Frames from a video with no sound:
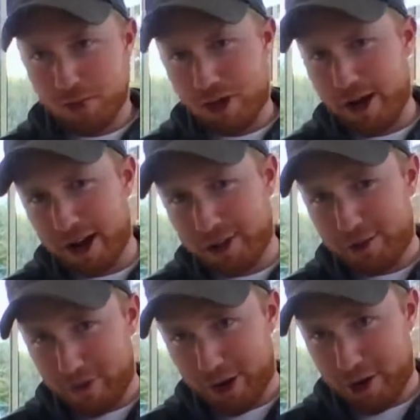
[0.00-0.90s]
Sorry, I got
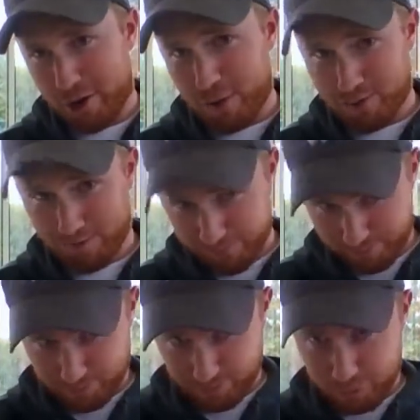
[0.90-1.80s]
the video up
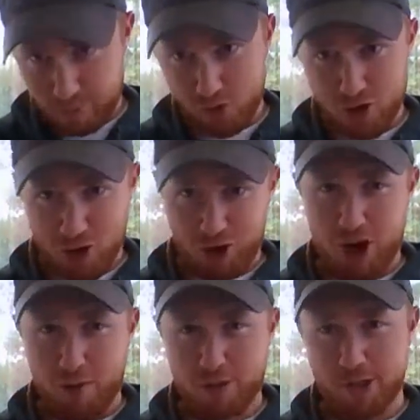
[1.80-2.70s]
on the
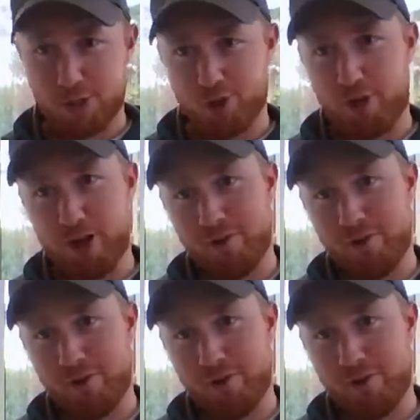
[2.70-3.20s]
opposite screen.